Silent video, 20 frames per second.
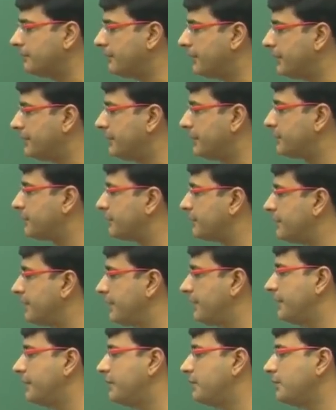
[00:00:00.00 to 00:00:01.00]
is
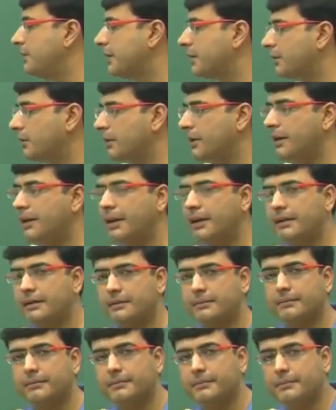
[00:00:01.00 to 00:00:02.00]
associated to a chlorine
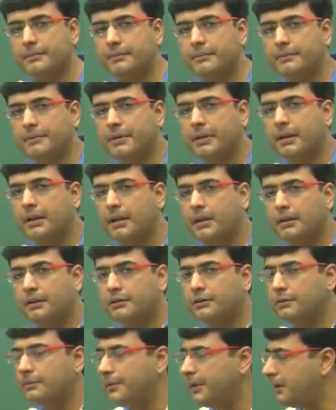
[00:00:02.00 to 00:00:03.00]
atom.
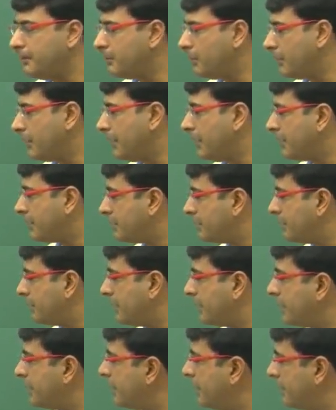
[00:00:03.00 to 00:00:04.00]
So being more
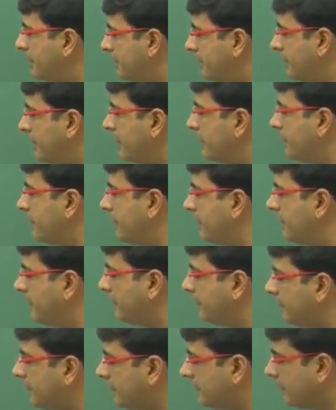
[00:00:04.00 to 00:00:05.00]
electronegative, it
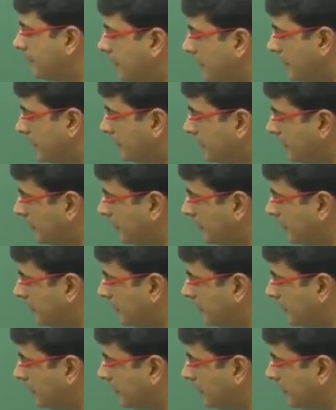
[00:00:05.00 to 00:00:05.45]
will the